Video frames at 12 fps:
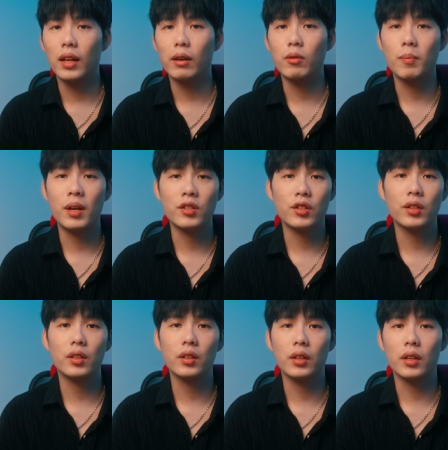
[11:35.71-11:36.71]
like we
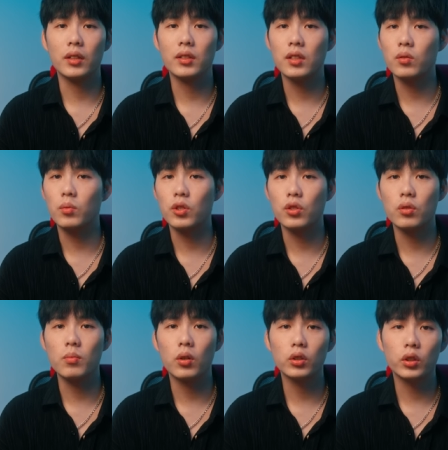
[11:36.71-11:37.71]
mentioned earlier, since we
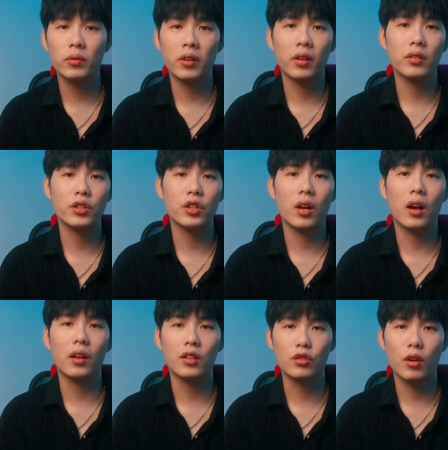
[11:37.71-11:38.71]
shoot most of our
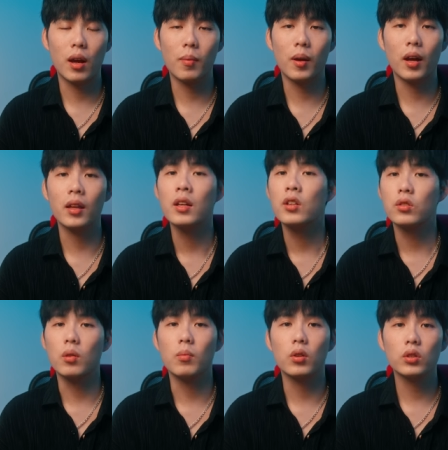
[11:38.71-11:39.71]
shot on the tripod,
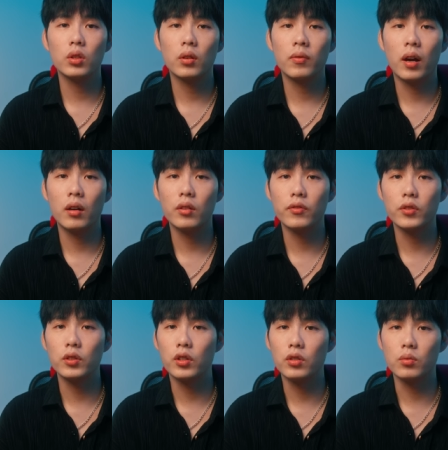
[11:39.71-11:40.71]
so most of our
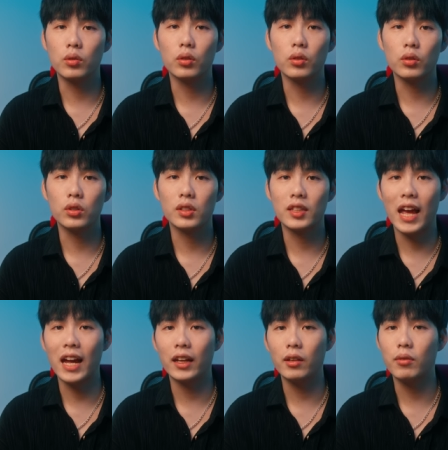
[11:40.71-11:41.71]
footage will lose
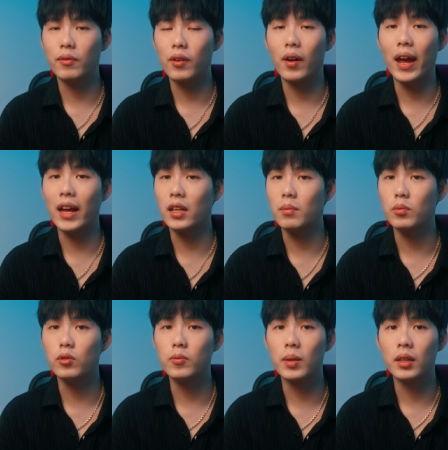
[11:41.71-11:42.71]
static without any
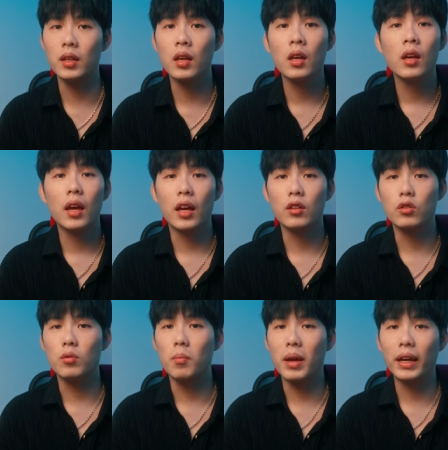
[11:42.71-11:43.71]
movement. And
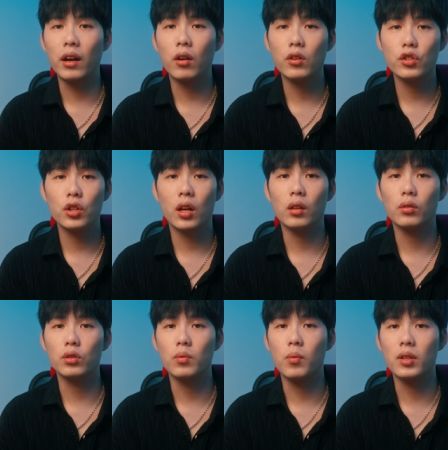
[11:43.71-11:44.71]
to make our shot
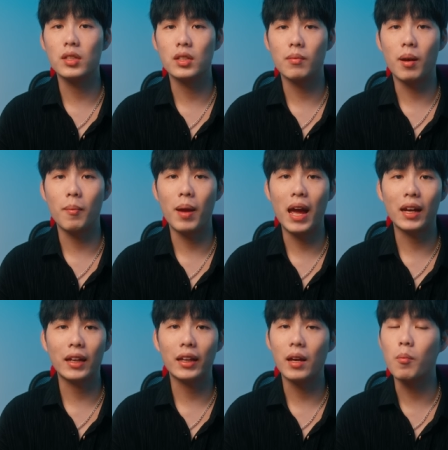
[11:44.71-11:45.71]
look more
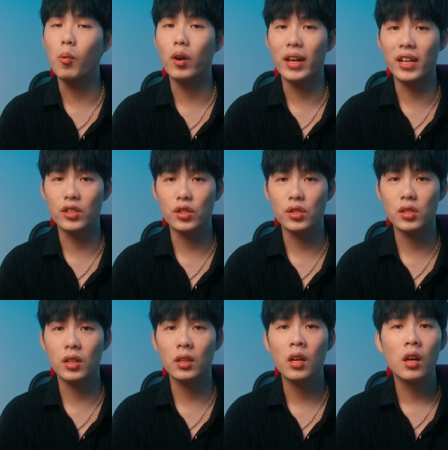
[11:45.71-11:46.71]
cinematic and more interesting,